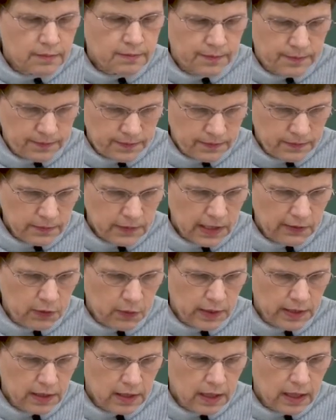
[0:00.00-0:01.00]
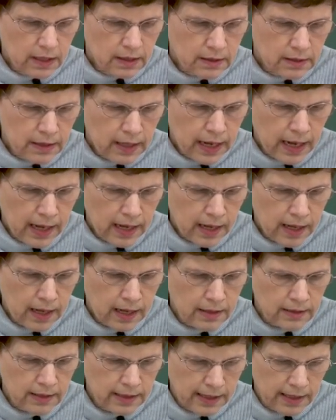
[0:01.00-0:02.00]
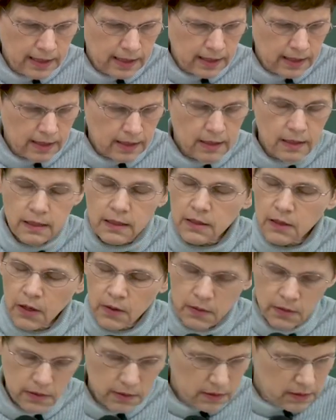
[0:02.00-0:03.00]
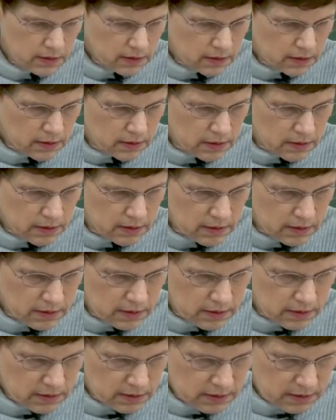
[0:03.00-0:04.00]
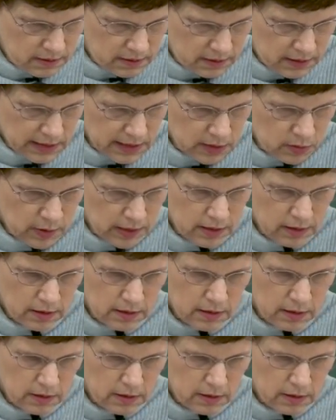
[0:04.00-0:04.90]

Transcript: Mm-hmm. Everyone? Nga le. Go. Next one?